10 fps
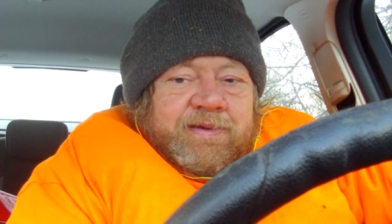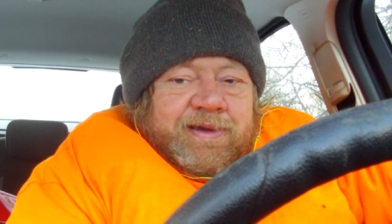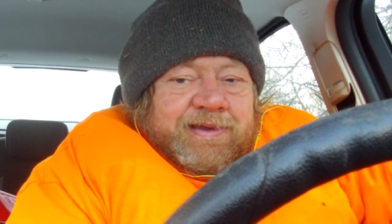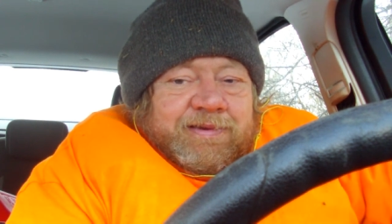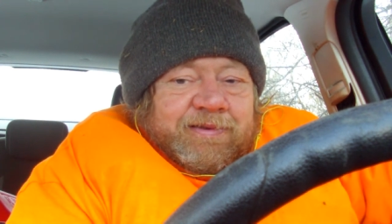
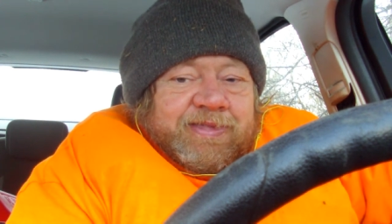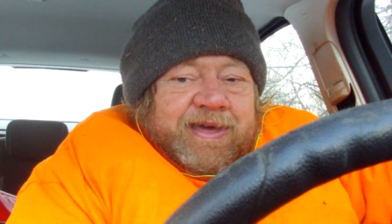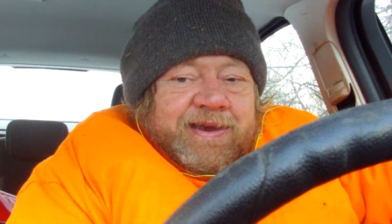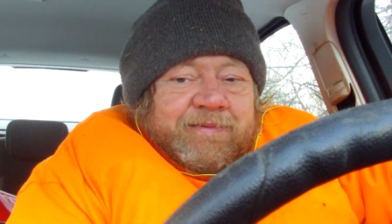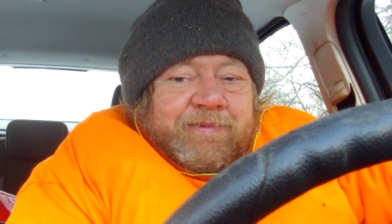You get told
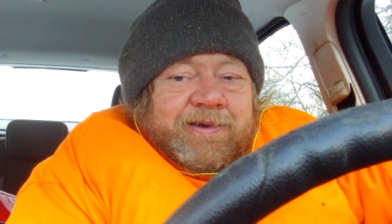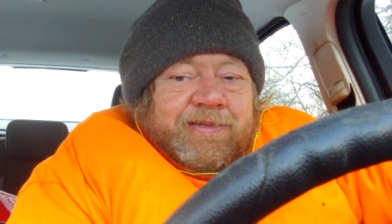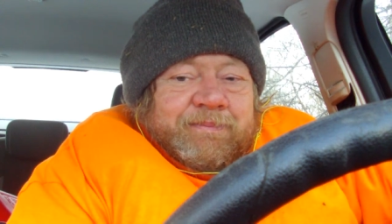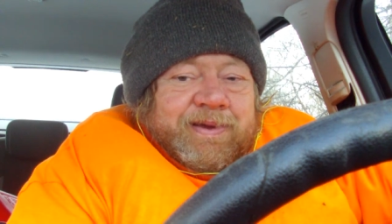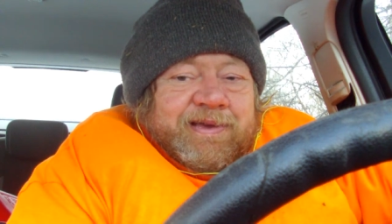that on a
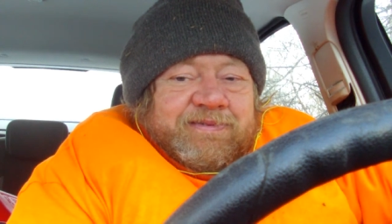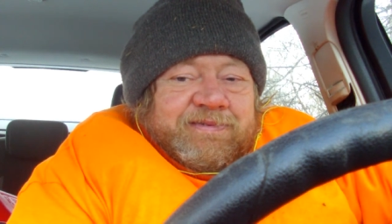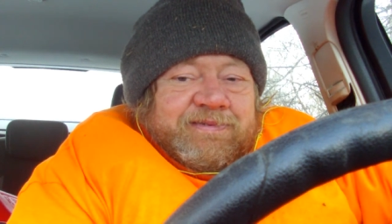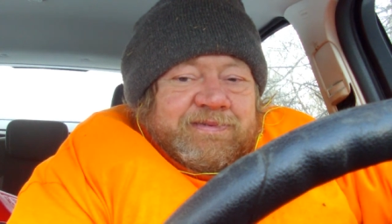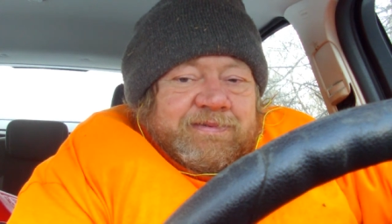regular
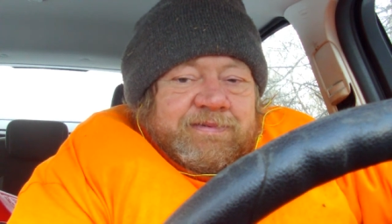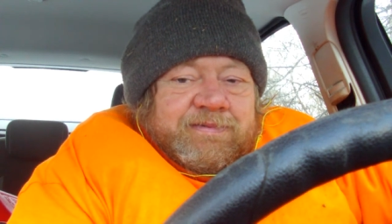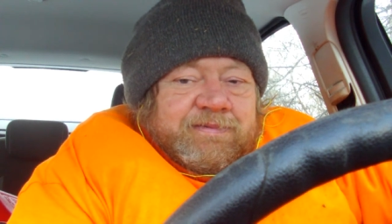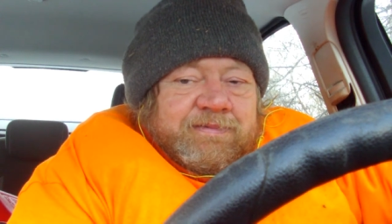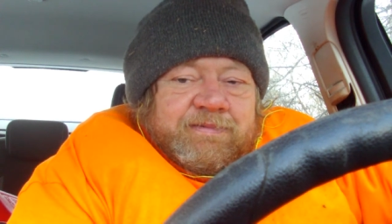basis.
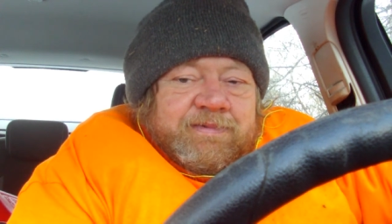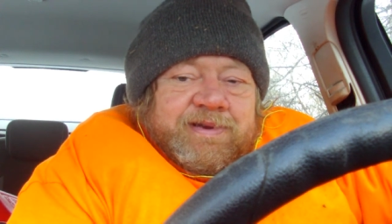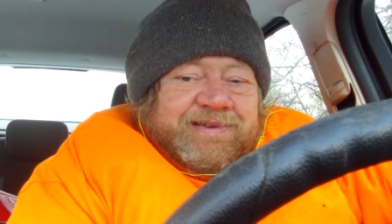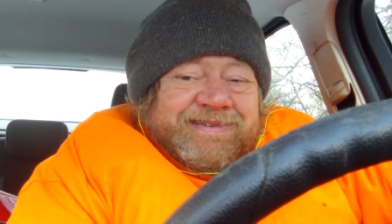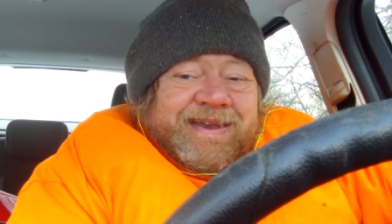
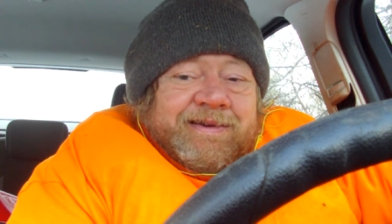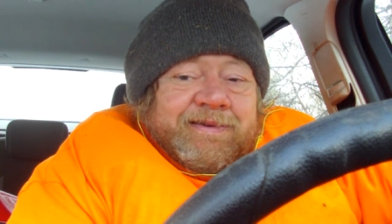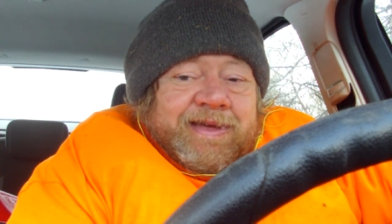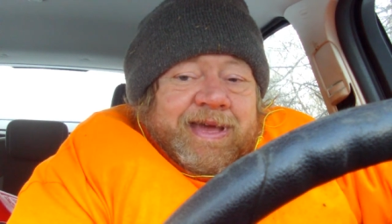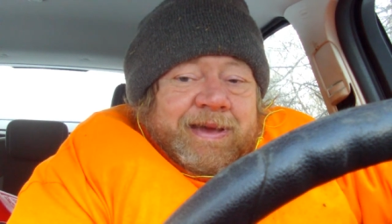It's not
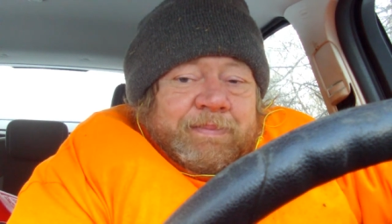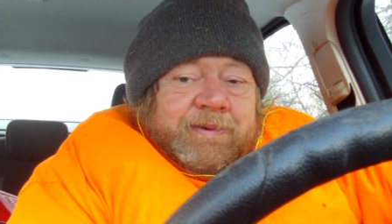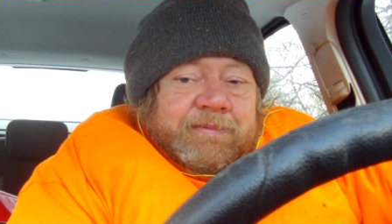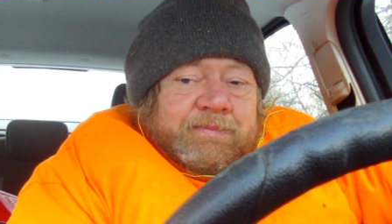going to happen.